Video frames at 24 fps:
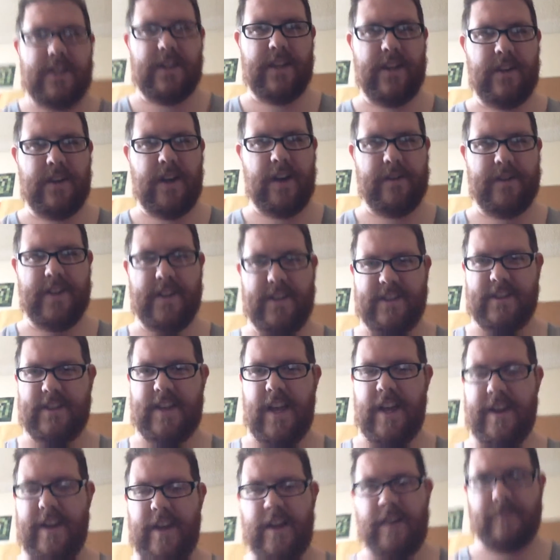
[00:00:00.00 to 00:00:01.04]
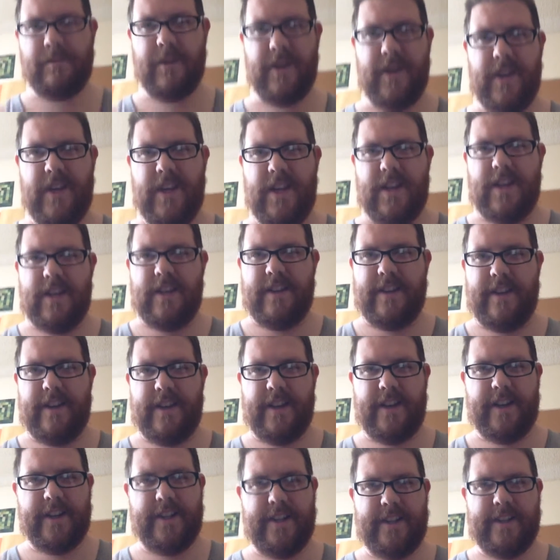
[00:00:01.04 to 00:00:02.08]
Obvious setup.
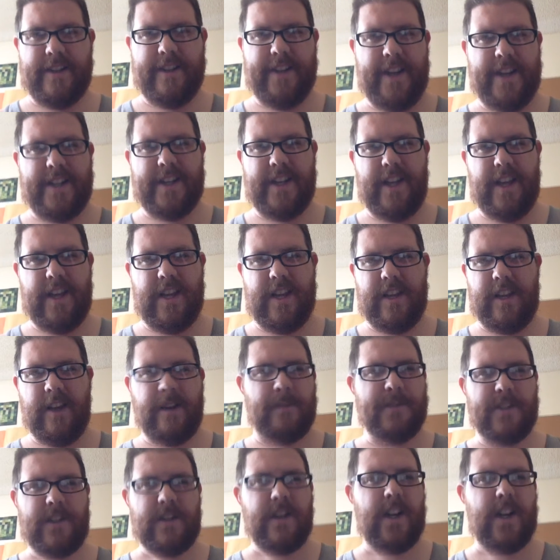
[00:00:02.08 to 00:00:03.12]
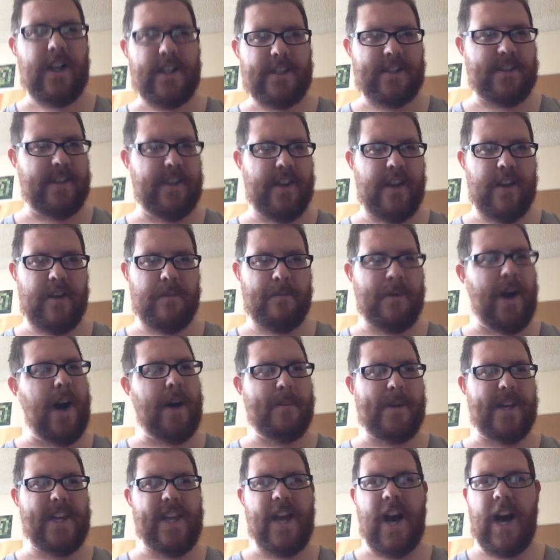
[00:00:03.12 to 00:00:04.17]
Then he comes across the
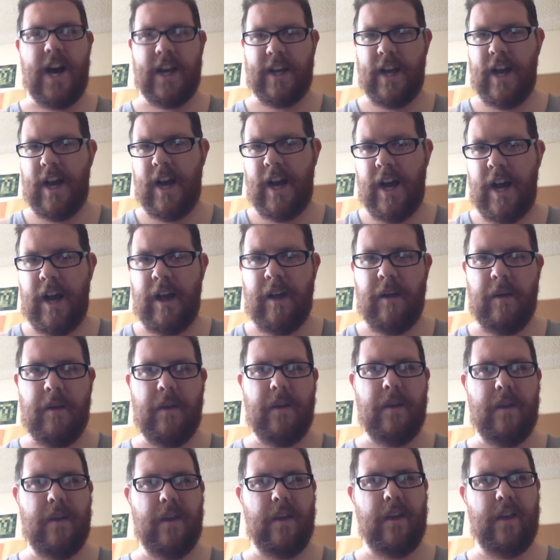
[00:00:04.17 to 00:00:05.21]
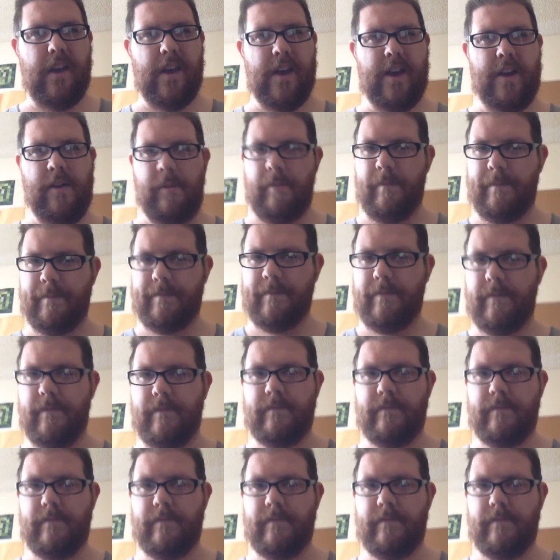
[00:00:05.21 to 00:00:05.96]
Baba Yaga, a